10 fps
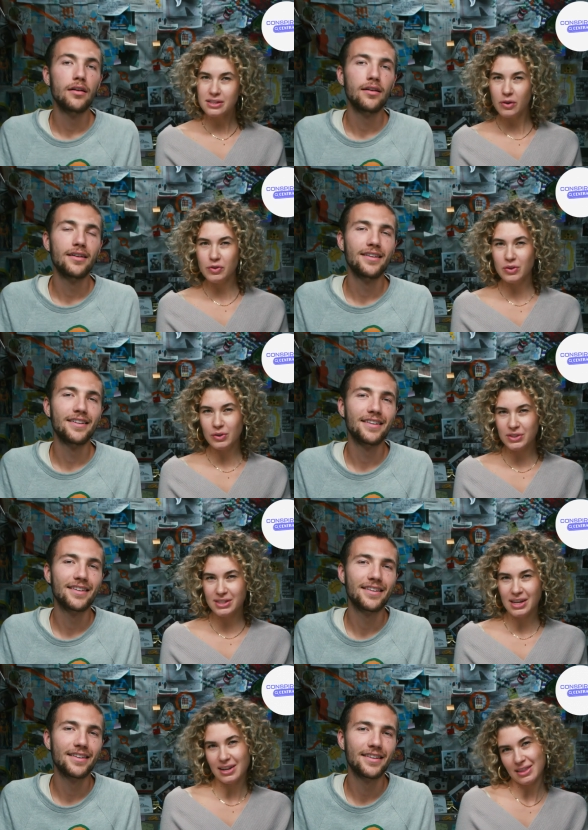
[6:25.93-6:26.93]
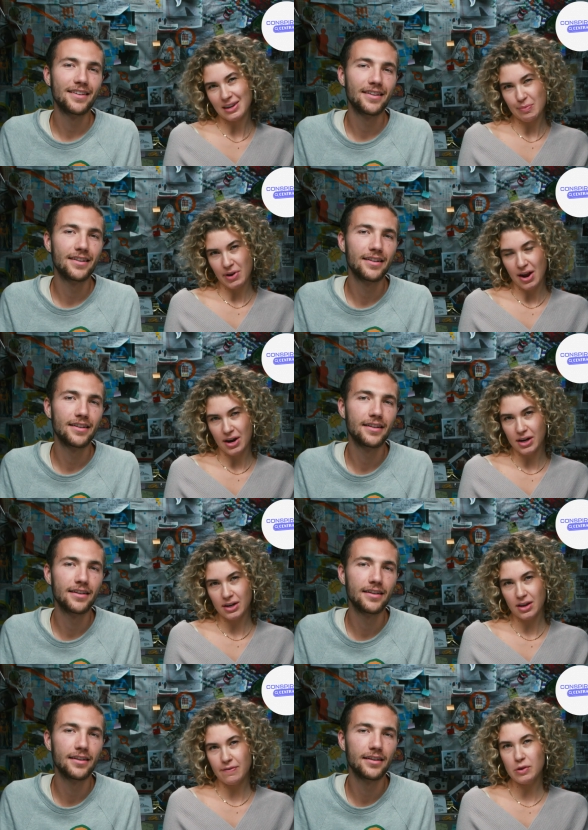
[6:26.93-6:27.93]
Speaker 1: us know if you use the St. Anthony
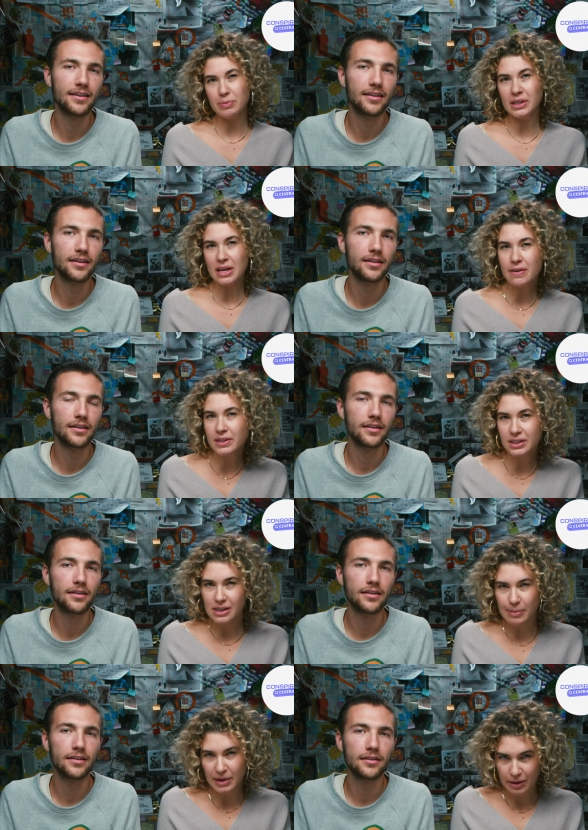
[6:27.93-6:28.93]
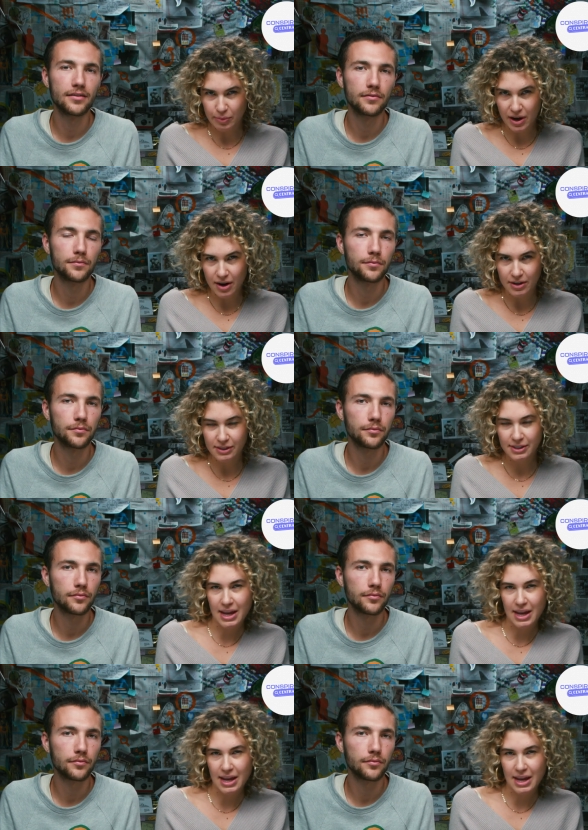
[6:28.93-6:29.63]
prayer, if you believe in summoning prayers,